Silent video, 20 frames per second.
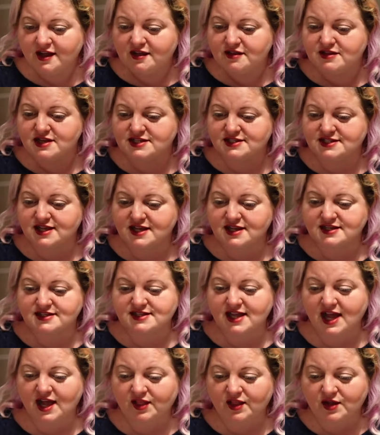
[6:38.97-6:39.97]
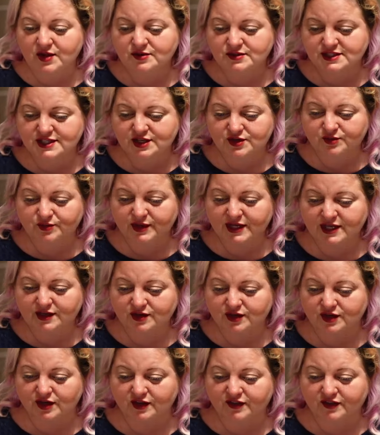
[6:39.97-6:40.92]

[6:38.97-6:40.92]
This says, "Hello, dear reader.